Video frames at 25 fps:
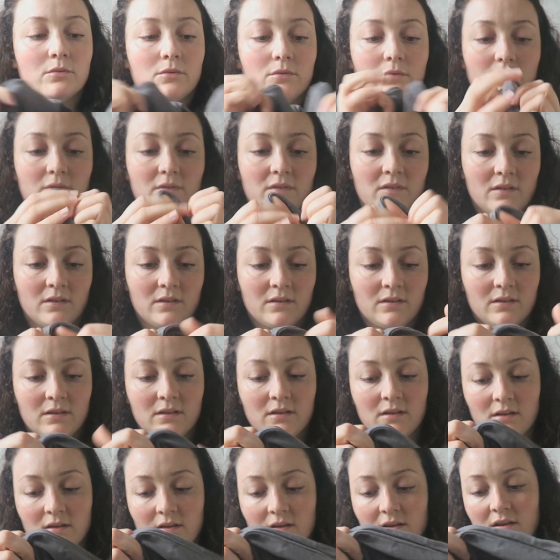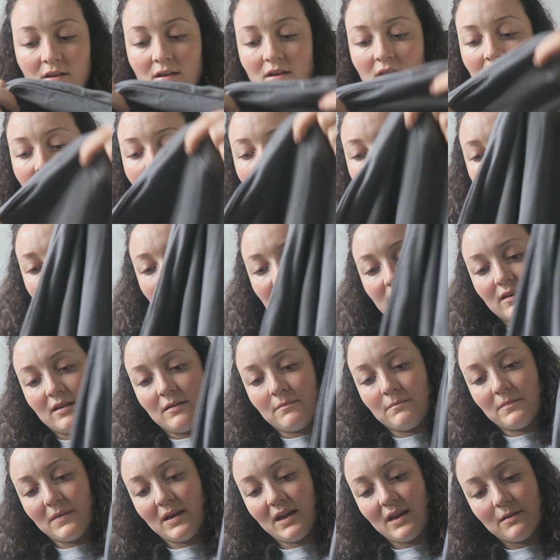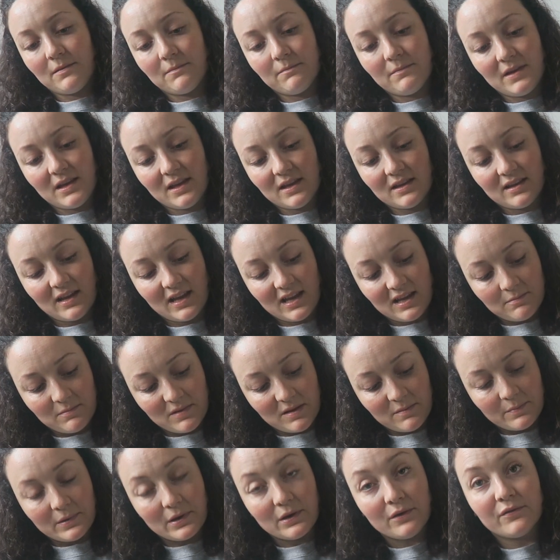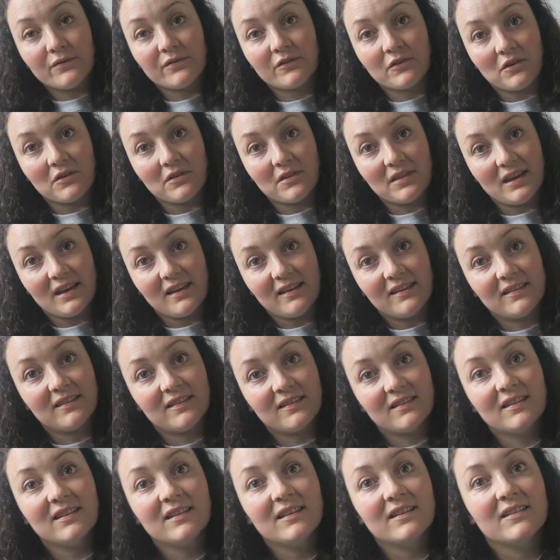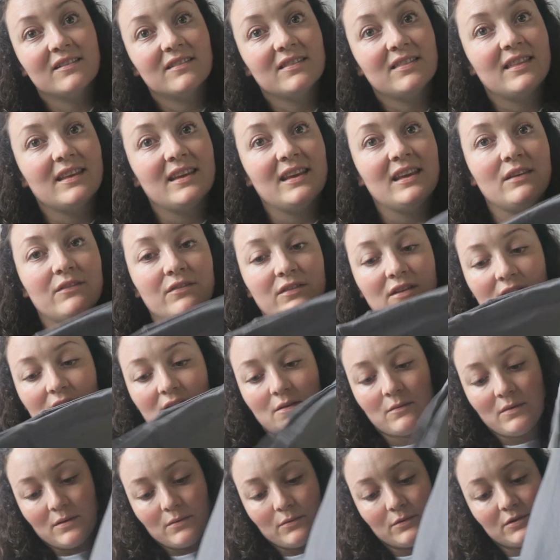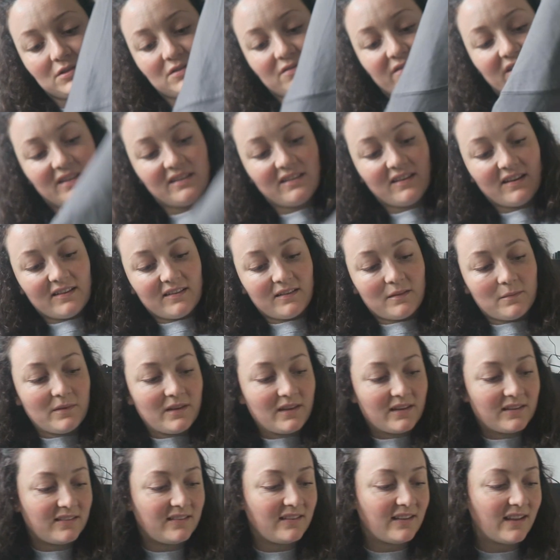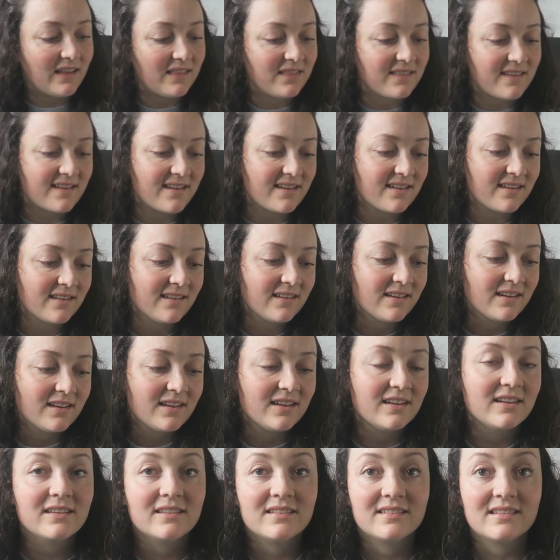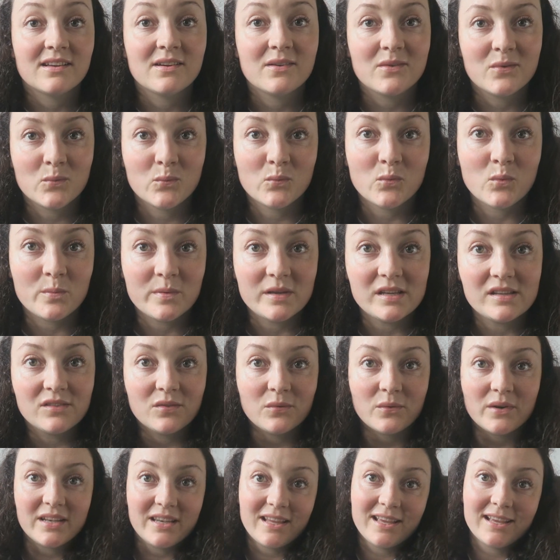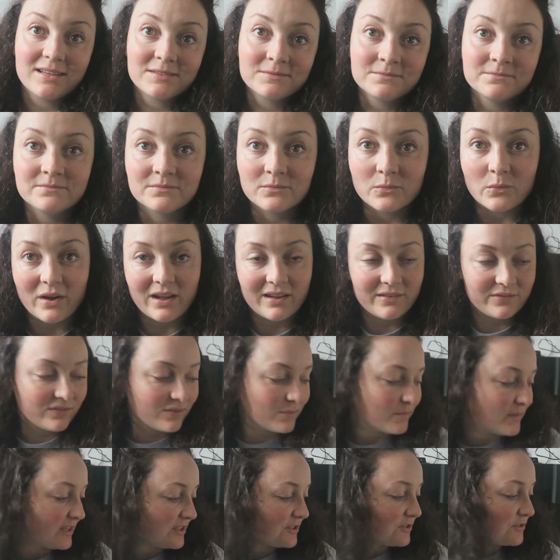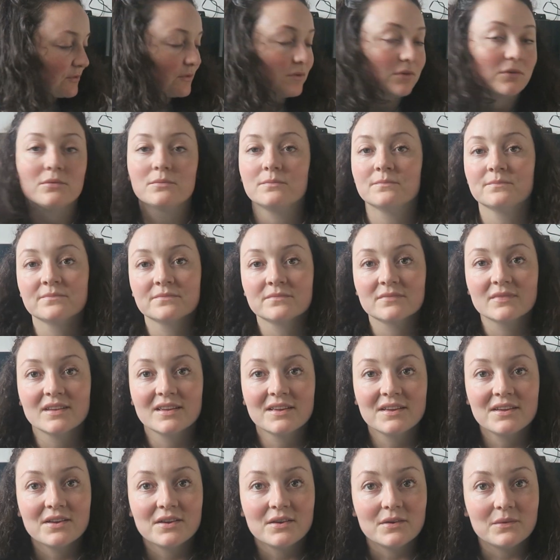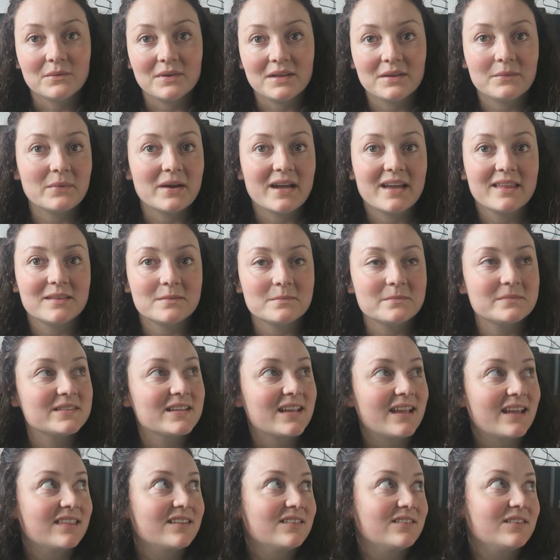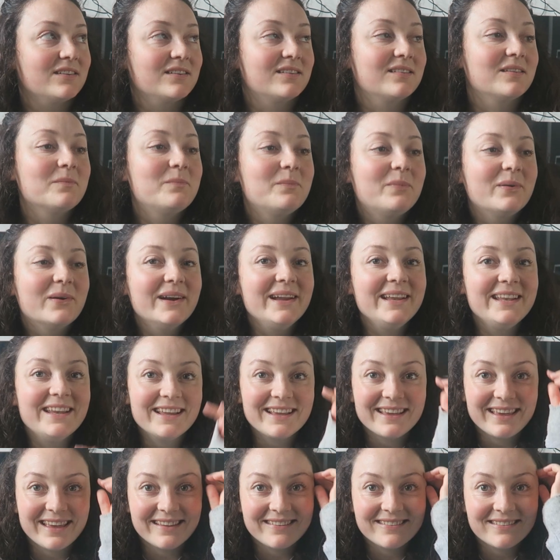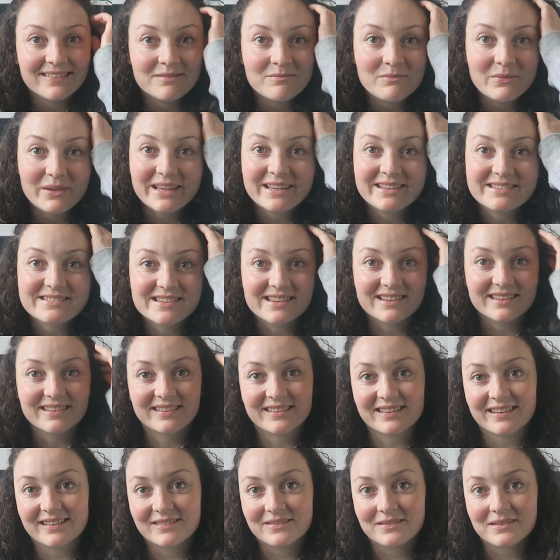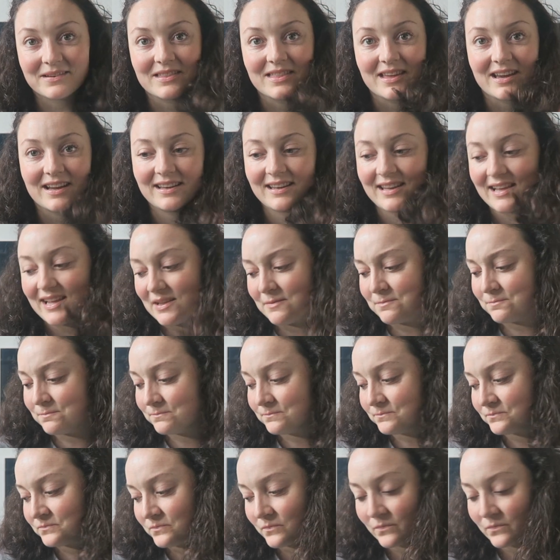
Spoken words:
Wars. And me and Amy both got this the evening that we watched Fantasmic together, so we'll be twinning. We'll have to make sure we wear them together at some point and get some pictures because we're that lame.